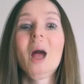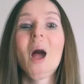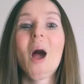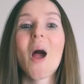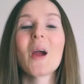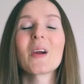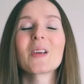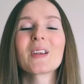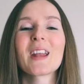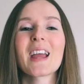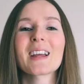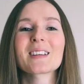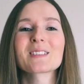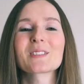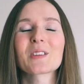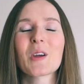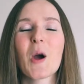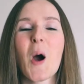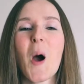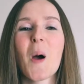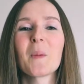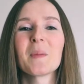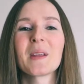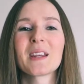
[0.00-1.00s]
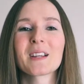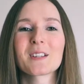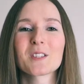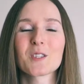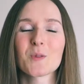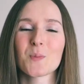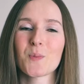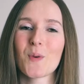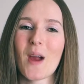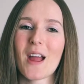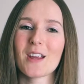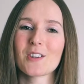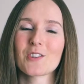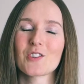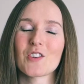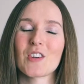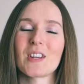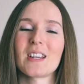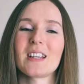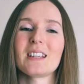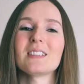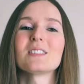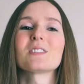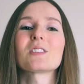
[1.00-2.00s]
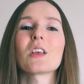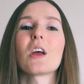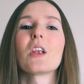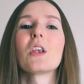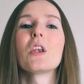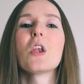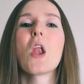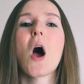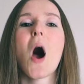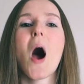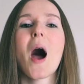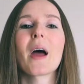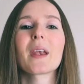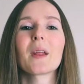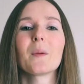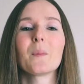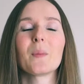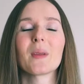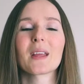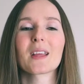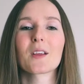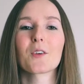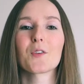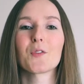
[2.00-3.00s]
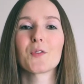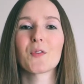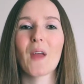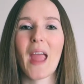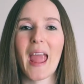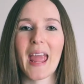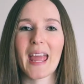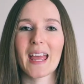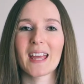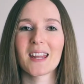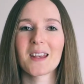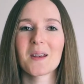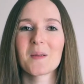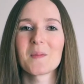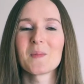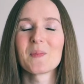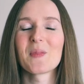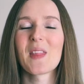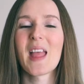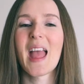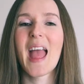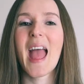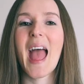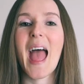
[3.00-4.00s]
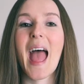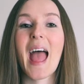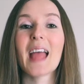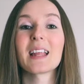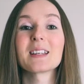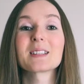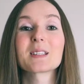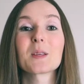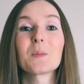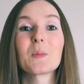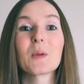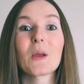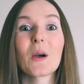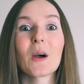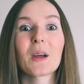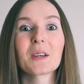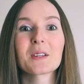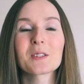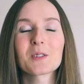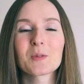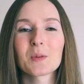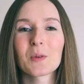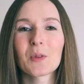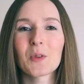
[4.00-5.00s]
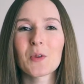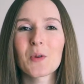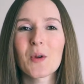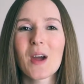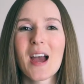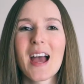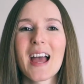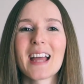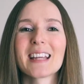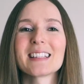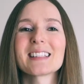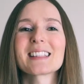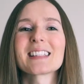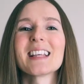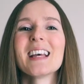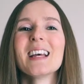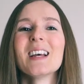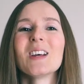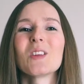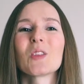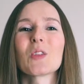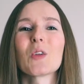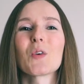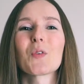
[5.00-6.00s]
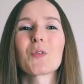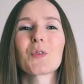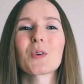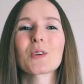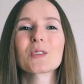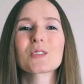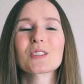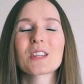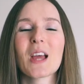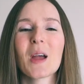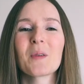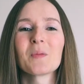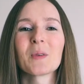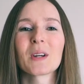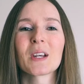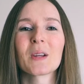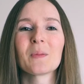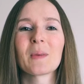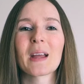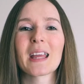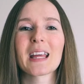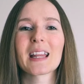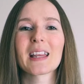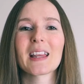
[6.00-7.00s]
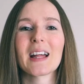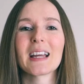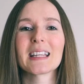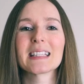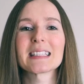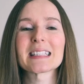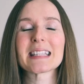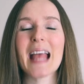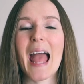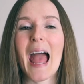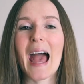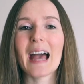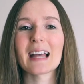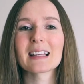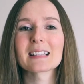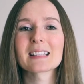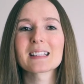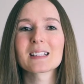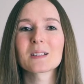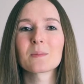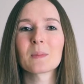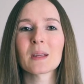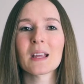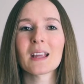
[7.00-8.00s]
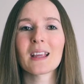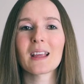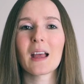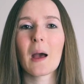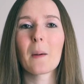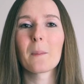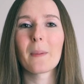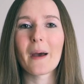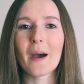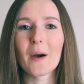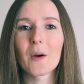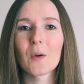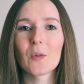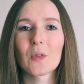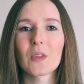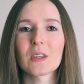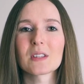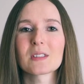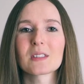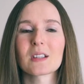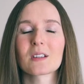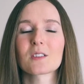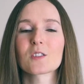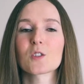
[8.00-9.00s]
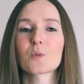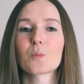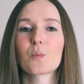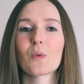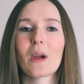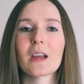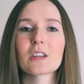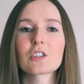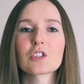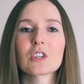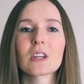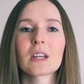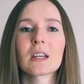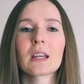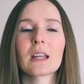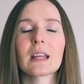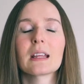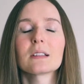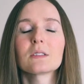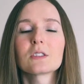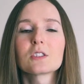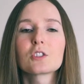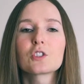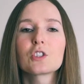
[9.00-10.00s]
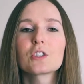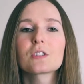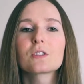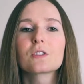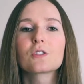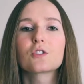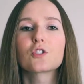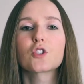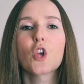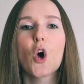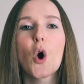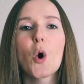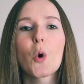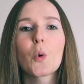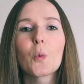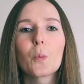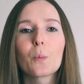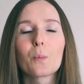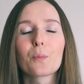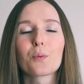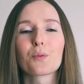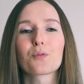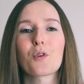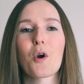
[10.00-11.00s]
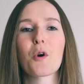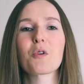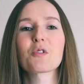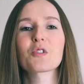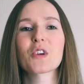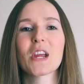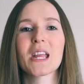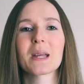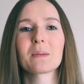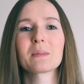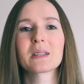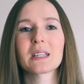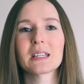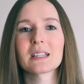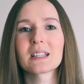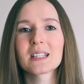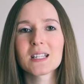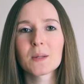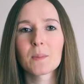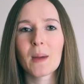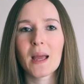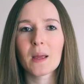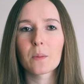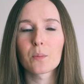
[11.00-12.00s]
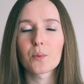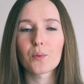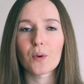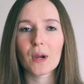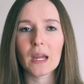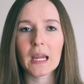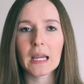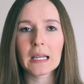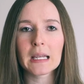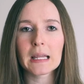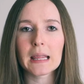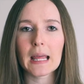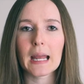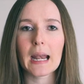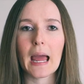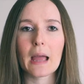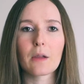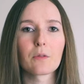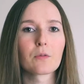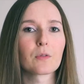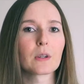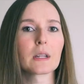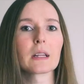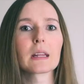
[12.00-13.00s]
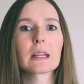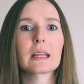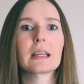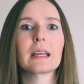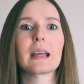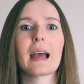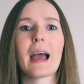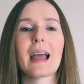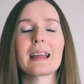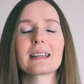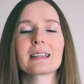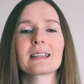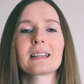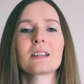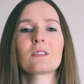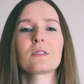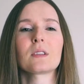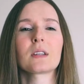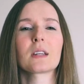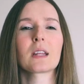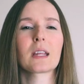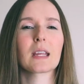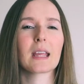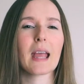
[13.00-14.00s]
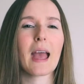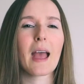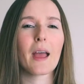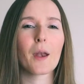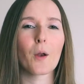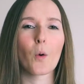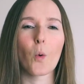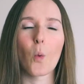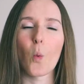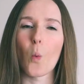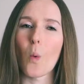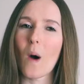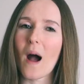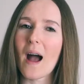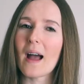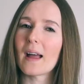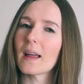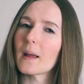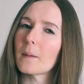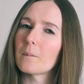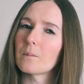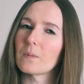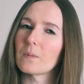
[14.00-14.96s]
Our next common expression is not a big fan. And to be honest with you guys, the first time one of my clients asked me about this expression, it's just so programmed into my brain that I really, I didn't even get why